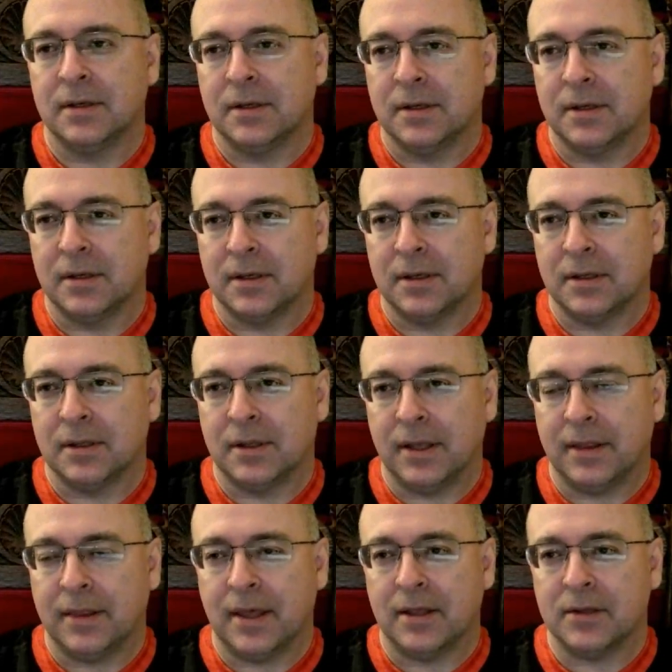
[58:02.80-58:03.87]
like that
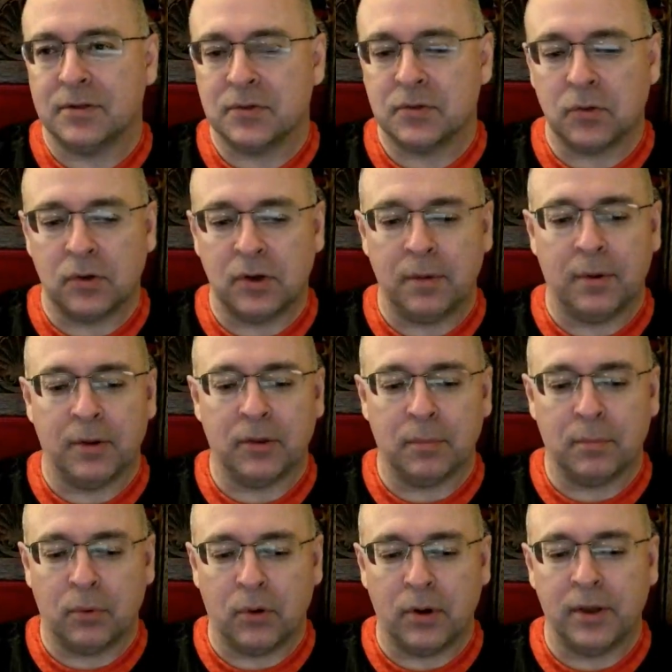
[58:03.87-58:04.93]
story about the boy
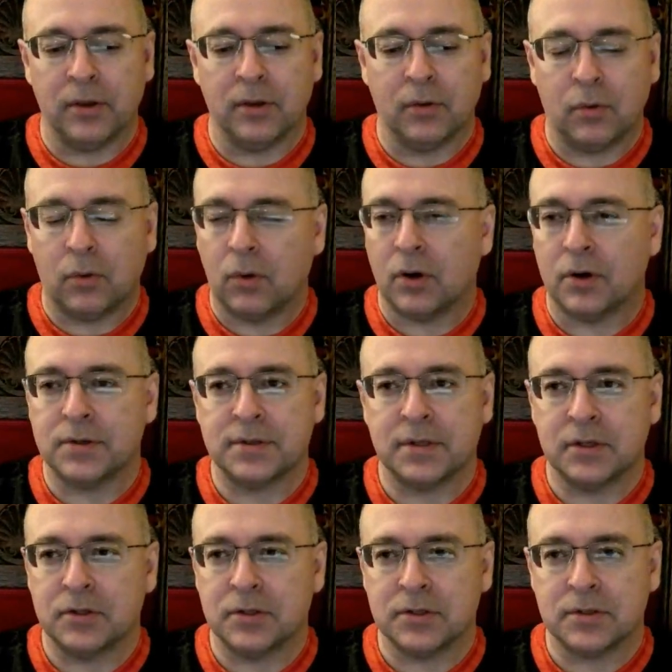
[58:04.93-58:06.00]
and the horse that
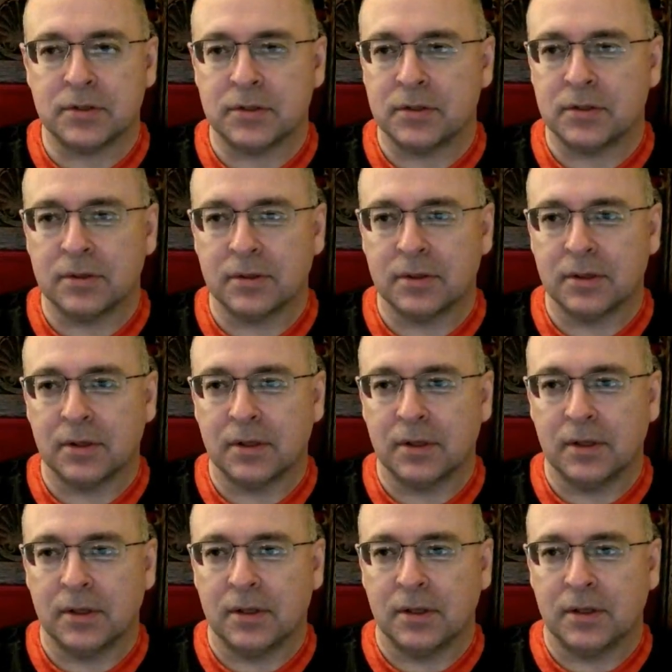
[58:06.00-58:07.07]
just
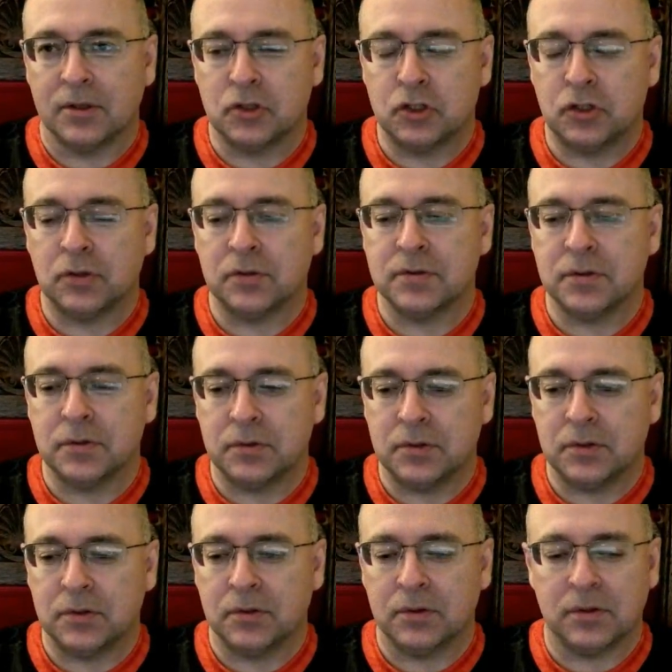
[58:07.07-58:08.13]
chills you to
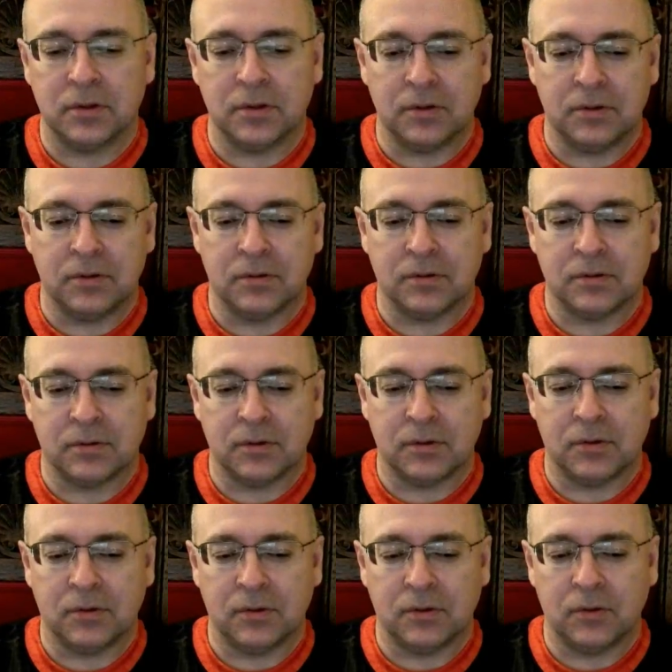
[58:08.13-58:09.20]
the
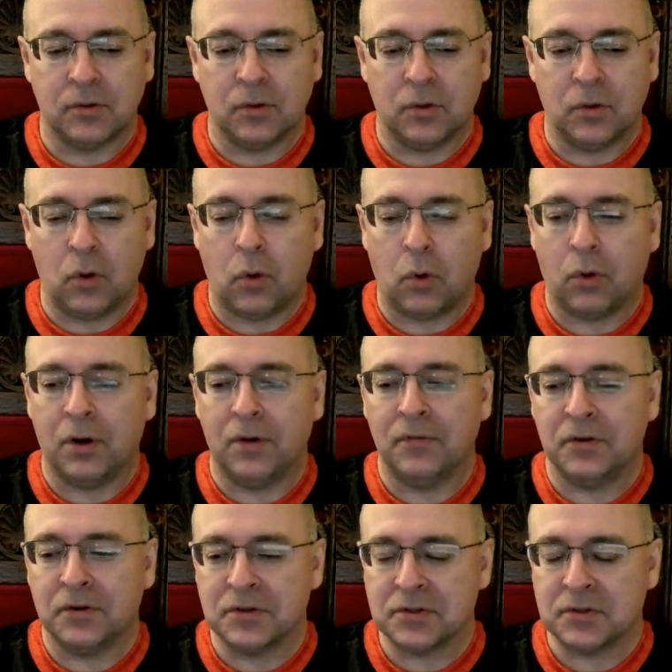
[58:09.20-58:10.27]
core of your
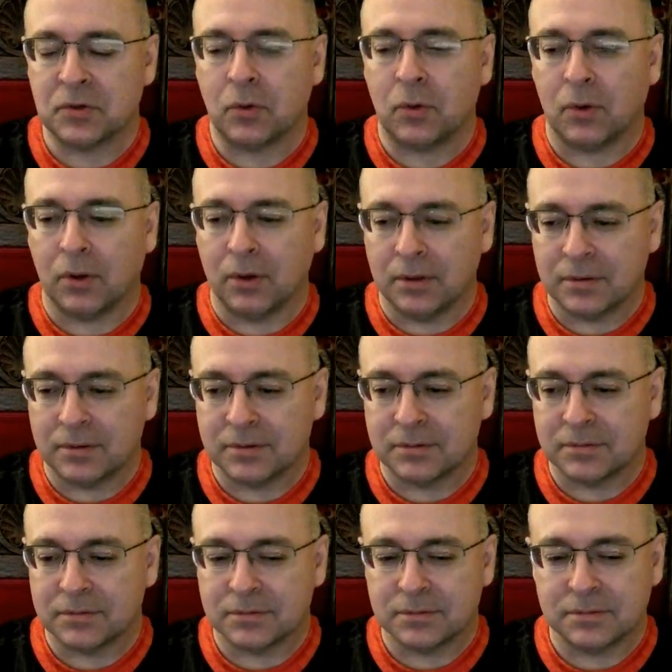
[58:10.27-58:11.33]
soul,
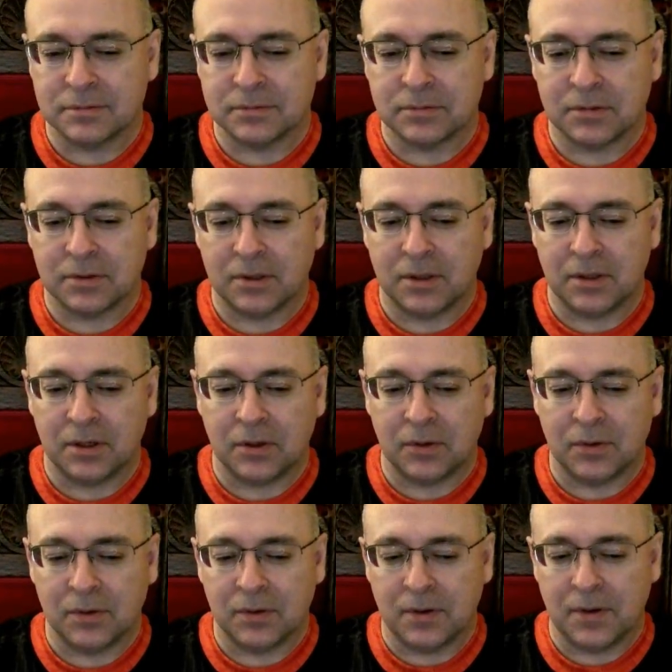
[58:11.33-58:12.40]
you know,
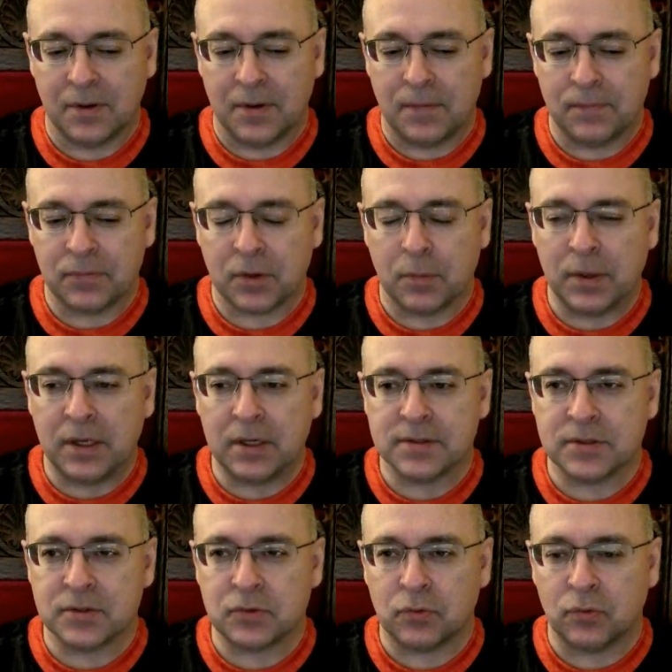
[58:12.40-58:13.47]
because it's
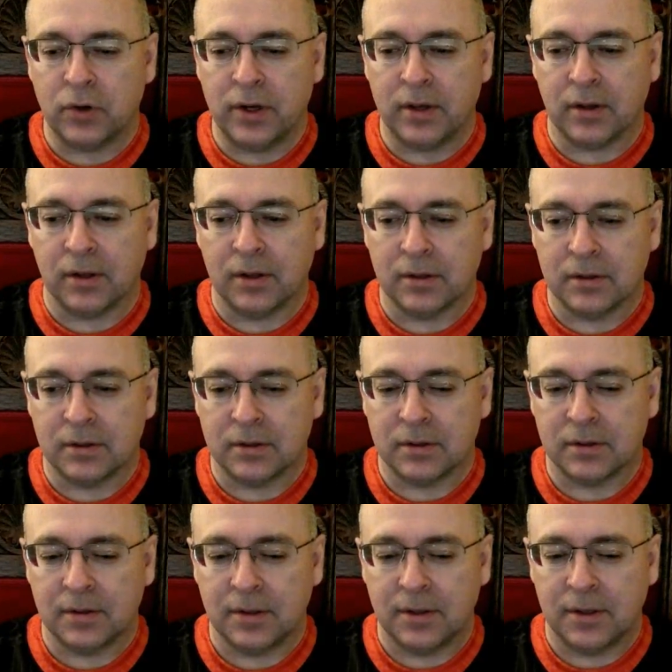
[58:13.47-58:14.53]
real,
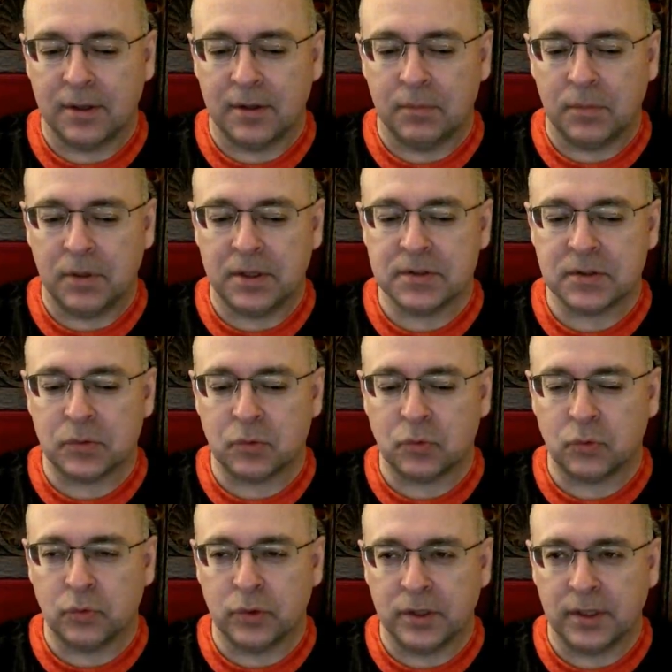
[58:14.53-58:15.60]
because it
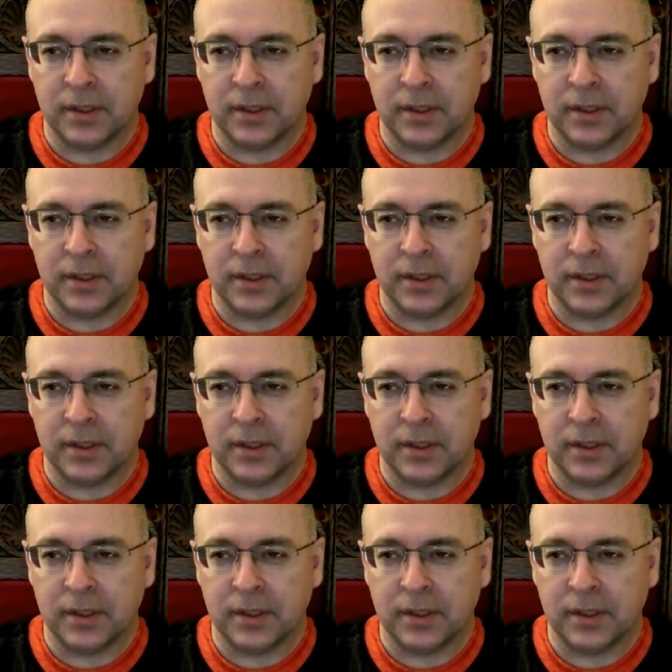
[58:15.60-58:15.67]
really